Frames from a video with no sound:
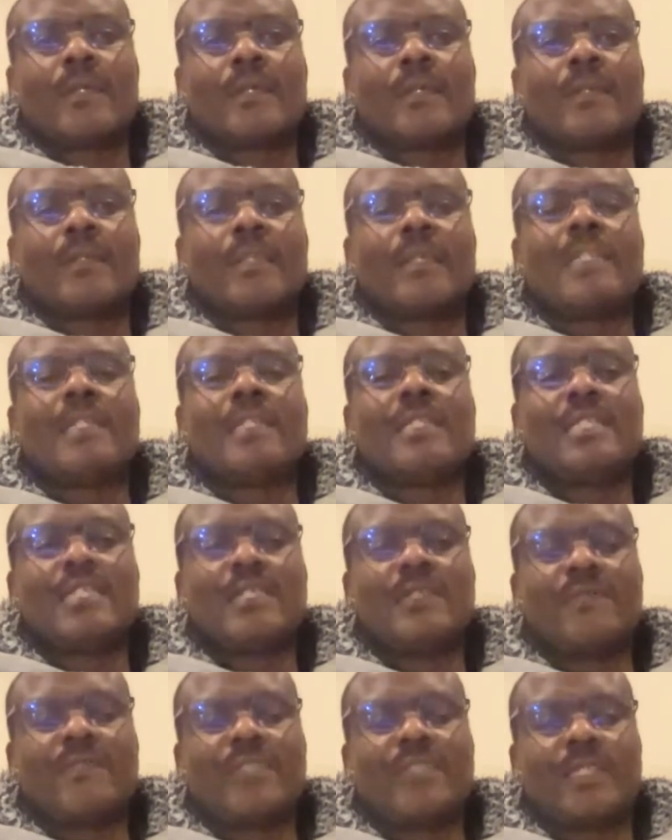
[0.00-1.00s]
They
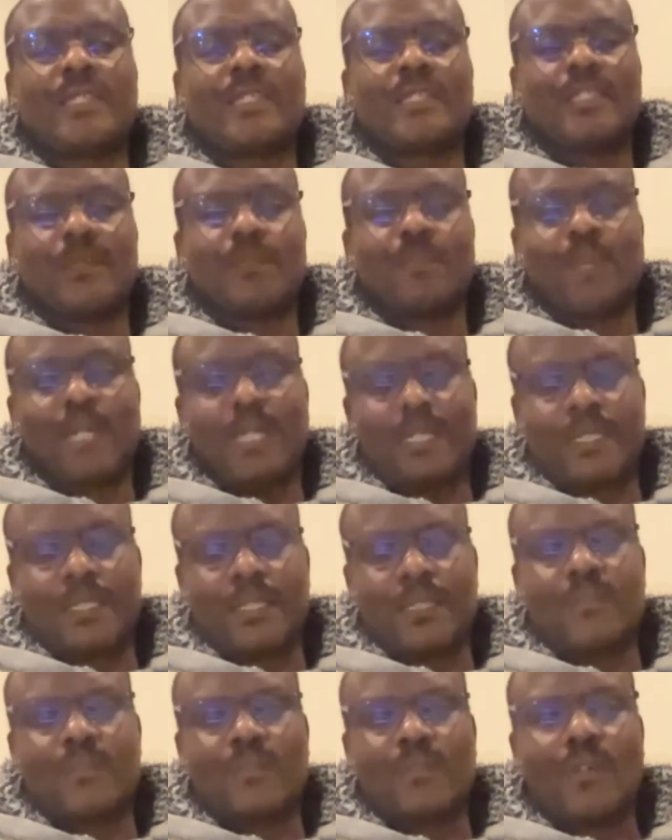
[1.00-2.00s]
lived in the
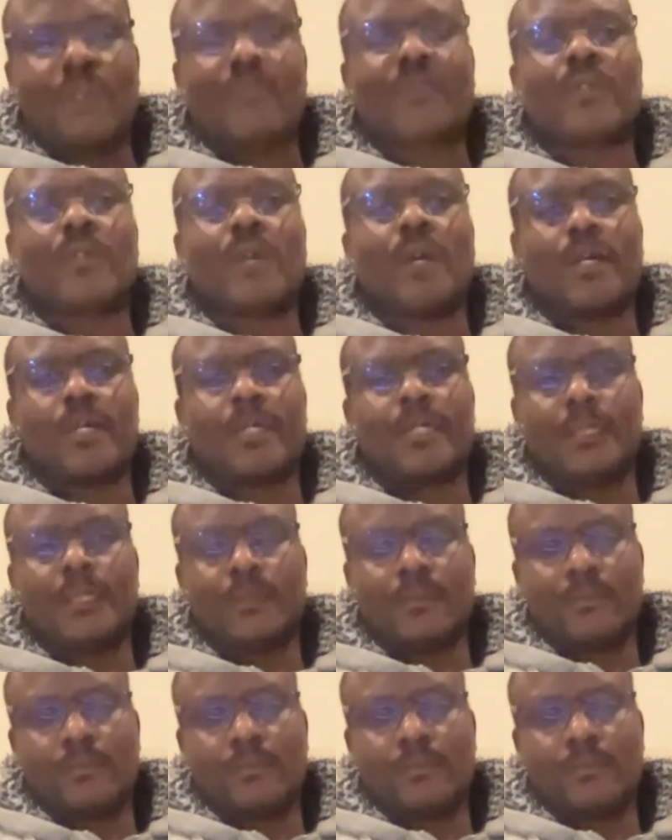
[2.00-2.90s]
presence of God.